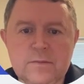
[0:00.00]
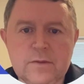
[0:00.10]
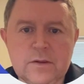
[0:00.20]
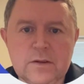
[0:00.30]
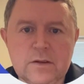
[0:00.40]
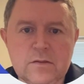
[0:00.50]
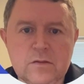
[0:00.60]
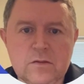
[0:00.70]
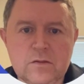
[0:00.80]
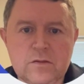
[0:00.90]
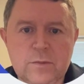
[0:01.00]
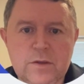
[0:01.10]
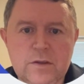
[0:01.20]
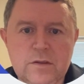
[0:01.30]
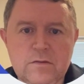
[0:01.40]
and it's
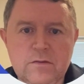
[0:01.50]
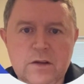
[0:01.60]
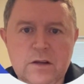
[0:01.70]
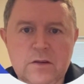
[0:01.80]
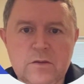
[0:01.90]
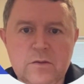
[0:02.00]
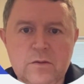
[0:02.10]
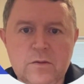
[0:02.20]
RGB value